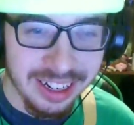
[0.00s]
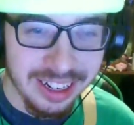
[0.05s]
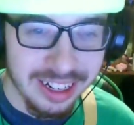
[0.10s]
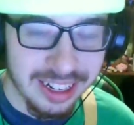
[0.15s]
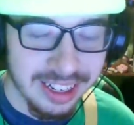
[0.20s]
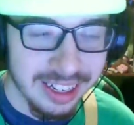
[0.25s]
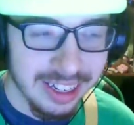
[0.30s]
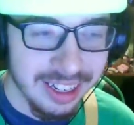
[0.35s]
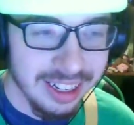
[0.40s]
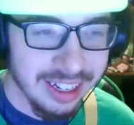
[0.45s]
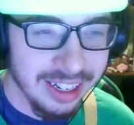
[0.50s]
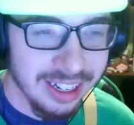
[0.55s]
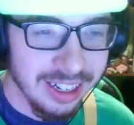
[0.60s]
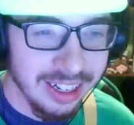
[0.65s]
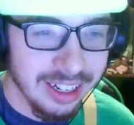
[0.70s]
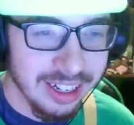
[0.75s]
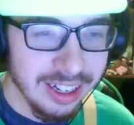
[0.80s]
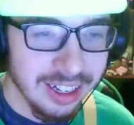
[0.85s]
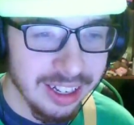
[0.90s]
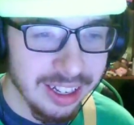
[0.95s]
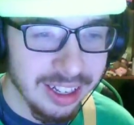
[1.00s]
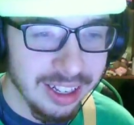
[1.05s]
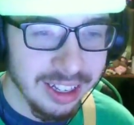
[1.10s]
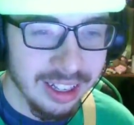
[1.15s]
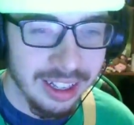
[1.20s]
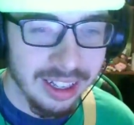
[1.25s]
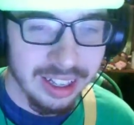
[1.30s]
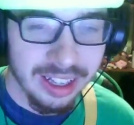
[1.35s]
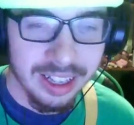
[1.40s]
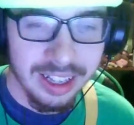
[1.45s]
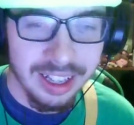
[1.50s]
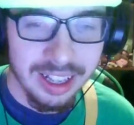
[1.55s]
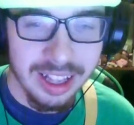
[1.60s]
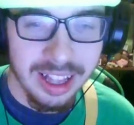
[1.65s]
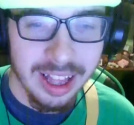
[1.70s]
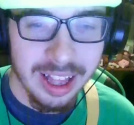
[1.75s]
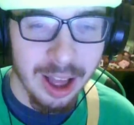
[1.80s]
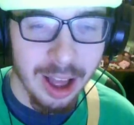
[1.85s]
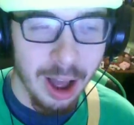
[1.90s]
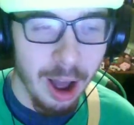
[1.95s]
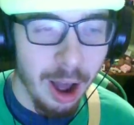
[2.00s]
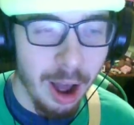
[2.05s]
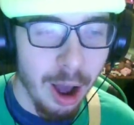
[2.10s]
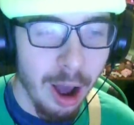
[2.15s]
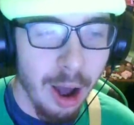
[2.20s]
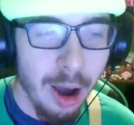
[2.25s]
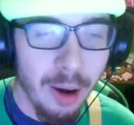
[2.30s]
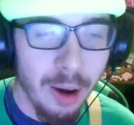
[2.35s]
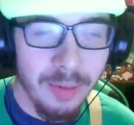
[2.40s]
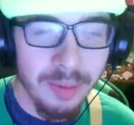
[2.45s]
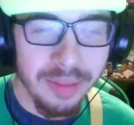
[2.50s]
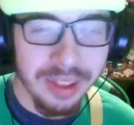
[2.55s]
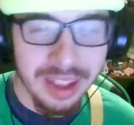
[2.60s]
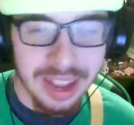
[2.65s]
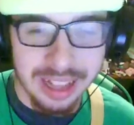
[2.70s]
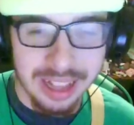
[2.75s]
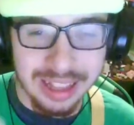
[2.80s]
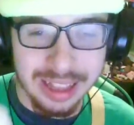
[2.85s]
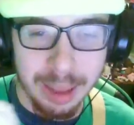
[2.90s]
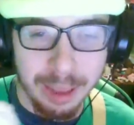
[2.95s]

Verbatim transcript: or treat. Jeffy B. Oh, it's Hello. the